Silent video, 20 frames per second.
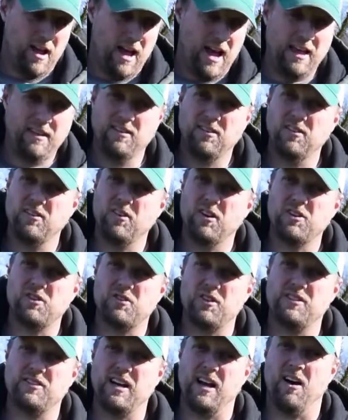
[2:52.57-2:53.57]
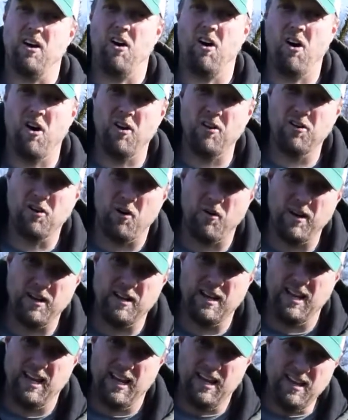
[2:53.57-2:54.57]
And then the nurseries that are going
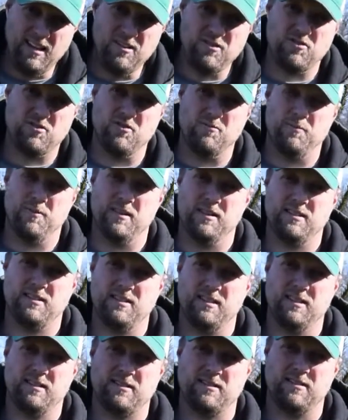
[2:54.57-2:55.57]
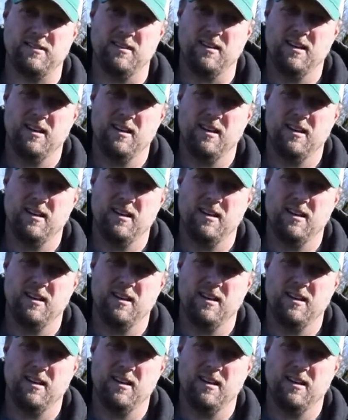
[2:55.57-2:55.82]
into business,